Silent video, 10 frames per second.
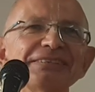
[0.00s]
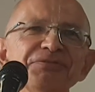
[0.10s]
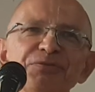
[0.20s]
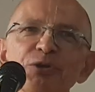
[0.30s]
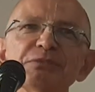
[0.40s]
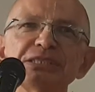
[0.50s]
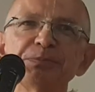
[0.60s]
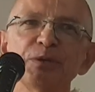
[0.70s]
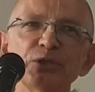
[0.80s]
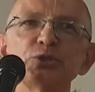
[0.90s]
From the
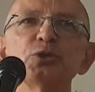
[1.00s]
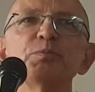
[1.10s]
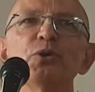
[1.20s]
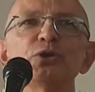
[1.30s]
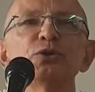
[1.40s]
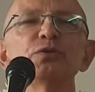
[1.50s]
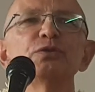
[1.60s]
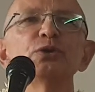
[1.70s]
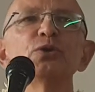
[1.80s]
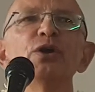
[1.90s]
spiritual point of
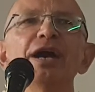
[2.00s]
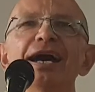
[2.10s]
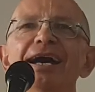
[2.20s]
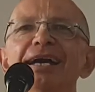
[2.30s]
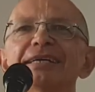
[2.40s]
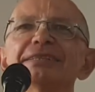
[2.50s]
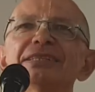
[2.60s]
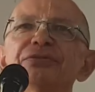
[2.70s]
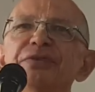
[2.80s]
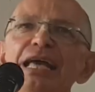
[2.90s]
view,
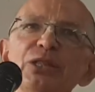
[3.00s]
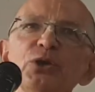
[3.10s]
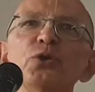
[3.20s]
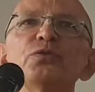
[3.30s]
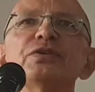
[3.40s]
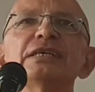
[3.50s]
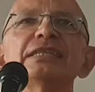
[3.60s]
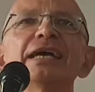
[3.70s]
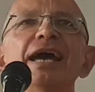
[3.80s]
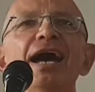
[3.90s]
the value of
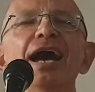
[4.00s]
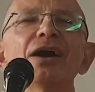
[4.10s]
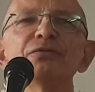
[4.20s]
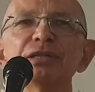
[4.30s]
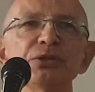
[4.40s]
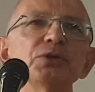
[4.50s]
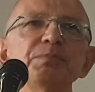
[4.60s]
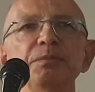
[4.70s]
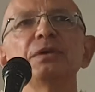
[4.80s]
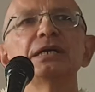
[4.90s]
it will not
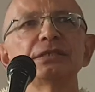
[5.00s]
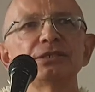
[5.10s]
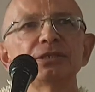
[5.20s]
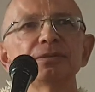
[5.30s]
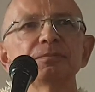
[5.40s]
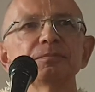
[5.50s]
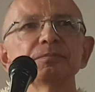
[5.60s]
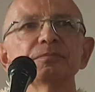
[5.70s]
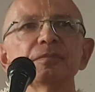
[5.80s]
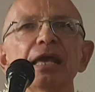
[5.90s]
be much.
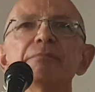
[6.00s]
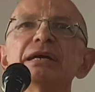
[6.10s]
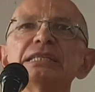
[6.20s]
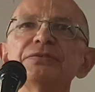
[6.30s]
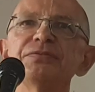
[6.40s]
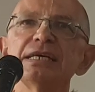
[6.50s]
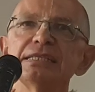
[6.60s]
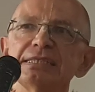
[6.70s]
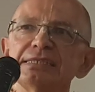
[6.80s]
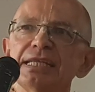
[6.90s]
But if we
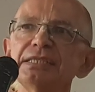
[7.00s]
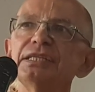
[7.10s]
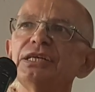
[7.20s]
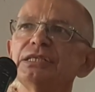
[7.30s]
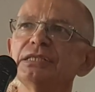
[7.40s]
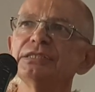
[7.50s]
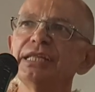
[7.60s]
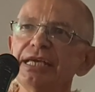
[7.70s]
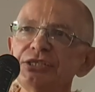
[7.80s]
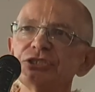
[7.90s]
understand the real
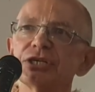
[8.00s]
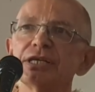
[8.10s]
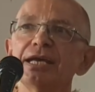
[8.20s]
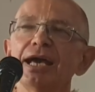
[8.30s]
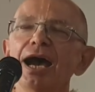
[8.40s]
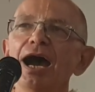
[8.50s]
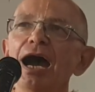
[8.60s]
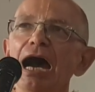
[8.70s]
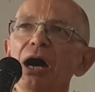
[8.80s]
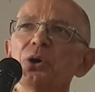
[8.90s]
nature,
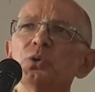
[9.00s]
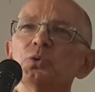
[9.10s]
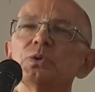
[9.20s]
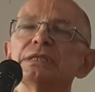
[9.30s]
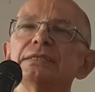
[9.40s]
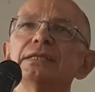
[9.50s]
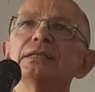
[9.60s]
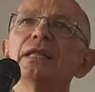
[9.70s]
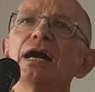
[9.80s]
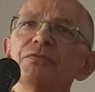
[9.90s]
how the
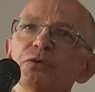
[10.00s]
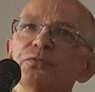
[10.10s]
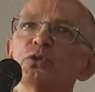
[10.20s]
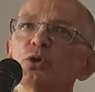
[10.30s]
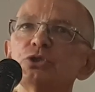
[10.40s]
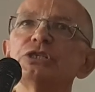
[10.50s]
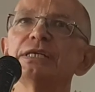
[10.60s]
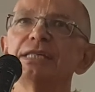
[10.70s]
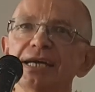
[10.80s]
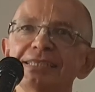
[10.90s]
love of Lord
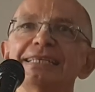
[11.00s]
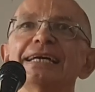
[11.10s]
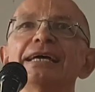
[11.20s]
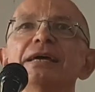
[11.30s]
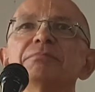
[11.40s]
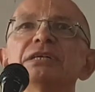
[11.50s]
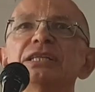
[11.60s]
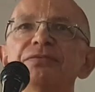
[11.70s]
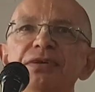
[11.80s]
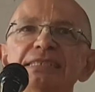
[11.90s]
Chaitanya
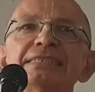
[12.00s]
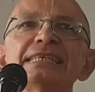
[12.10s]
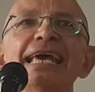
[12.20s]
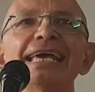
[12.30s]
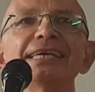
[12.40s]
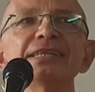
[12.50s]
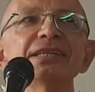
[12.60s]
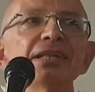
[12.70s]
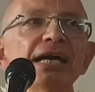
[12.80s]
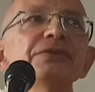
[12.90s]
manifests in the
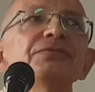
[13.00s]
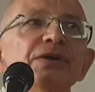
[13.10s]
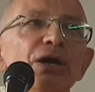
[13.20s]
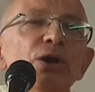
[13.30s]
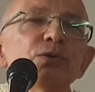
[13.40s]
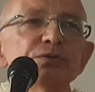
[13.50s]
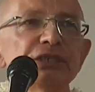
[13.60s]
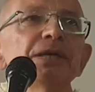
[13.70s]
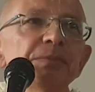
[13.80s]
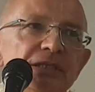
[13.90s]
life of
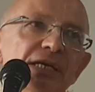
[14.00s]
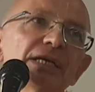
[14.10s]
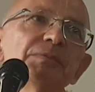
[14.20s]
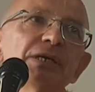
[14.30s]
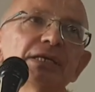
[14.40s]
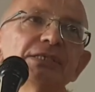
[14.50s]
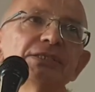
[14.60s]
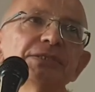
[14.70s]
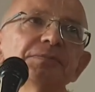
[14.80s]
Jayapataka Maharaj,